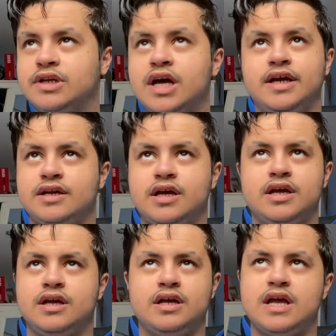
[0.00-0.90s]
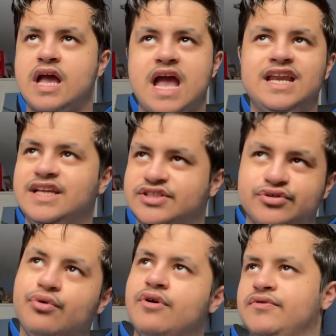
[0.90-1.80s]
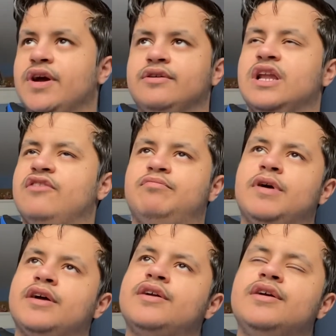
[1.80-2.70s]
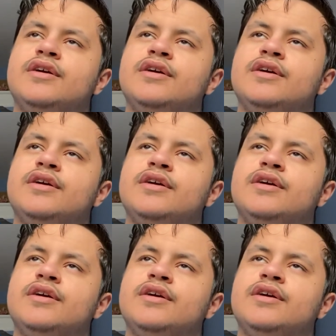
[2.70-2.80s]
like any sort of young left back.